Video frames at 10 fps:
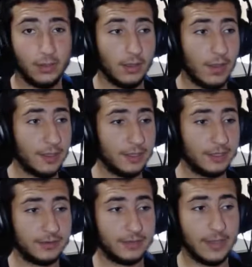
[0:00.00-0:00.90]
I think
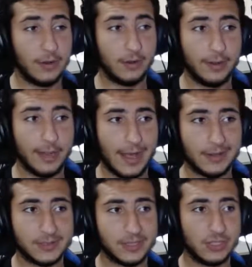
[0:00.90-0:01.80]
they are the
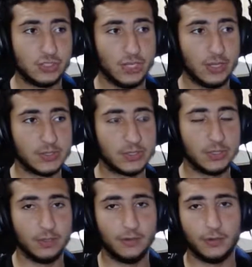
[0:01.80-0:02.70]
outside shouts,
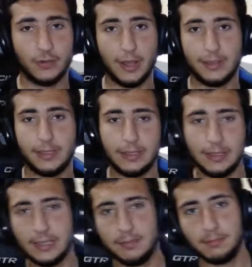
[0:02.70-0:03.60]
for I think
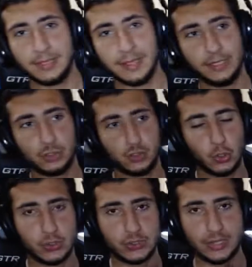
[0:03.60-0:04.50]
him getting
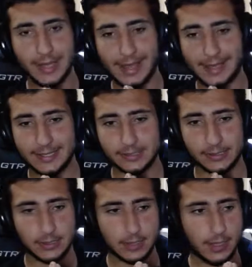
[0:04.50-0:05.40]
chosen as
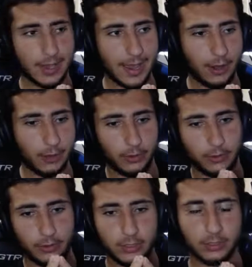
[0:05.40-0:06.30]

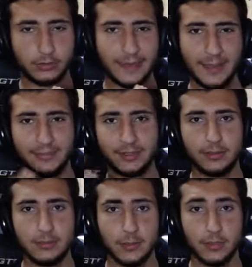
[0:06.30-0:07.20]
our, captain.
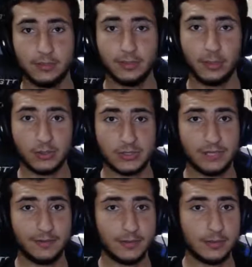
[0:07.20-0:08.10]
Thiago
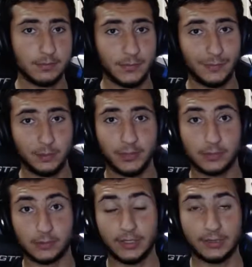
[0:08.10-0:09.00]
Silva, he would be a
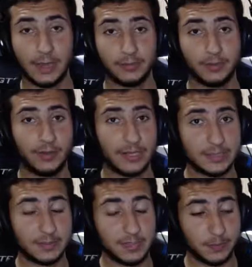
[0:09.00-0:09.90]
great captain when
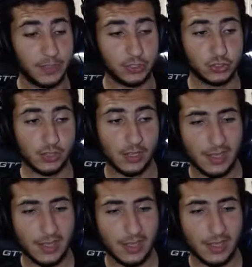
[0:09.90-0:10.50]
Aspie is benched.